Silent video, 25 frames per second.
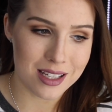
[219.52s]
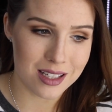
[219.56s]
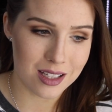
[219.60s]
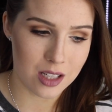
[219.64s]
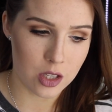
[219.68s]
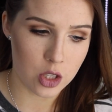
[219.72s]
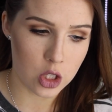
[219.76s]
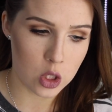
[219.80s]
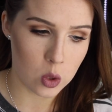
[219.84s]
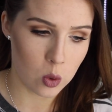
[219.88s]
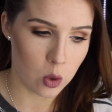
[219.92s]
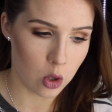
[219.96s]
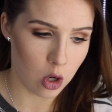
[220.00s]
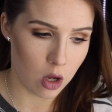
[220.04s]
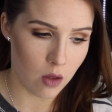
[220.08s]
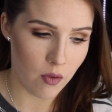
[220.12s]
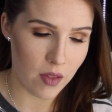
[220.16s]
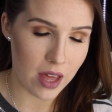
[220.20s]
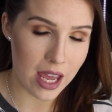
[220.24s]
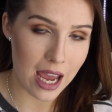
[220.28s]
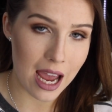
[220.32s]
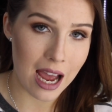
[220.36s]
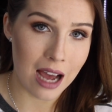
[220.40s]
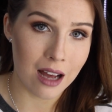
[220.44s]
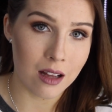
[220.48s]
didn't do it on
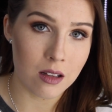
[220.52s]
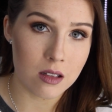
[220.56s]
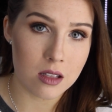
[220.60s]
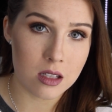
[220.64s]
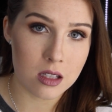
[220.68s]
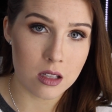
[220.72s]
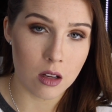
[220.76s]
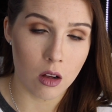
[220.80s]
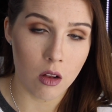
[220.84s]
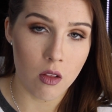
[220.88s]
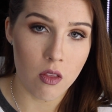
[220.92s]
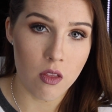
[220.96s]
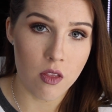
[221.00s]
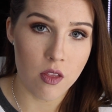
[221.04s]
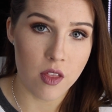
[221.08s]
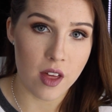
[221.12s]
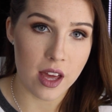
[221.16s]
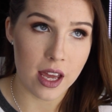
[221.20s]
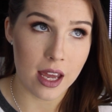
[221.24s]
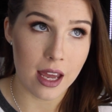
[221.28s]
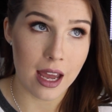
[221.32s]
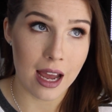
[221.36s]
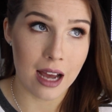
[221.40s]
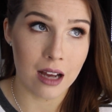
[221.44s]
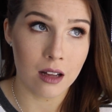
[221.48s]
the
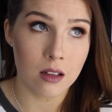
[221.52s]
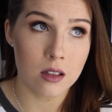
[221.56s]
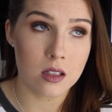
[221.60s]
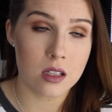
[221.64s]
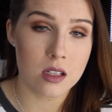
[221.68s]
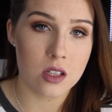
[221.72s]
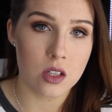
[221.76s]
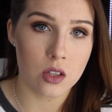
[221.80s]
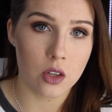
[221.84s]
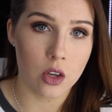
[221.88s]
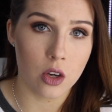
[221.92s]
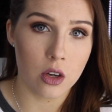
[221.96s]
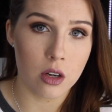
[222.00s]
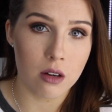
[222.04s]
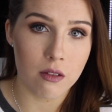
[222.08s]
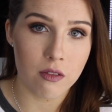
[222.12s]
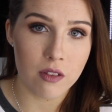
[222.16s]
outskirt